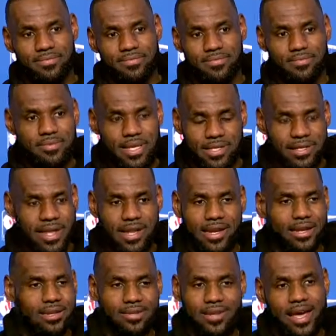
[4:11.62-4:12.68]
I
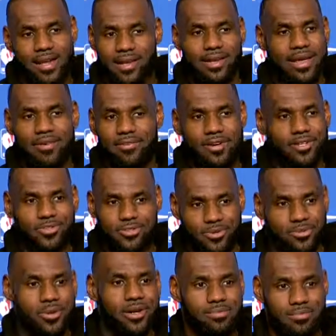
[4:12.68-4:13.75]
didn't have
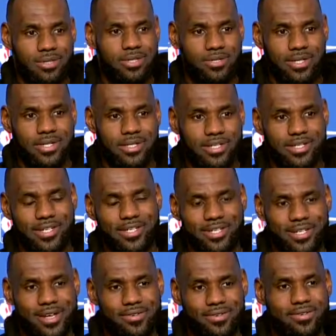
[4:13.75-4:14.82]
101, but you get the gist of it.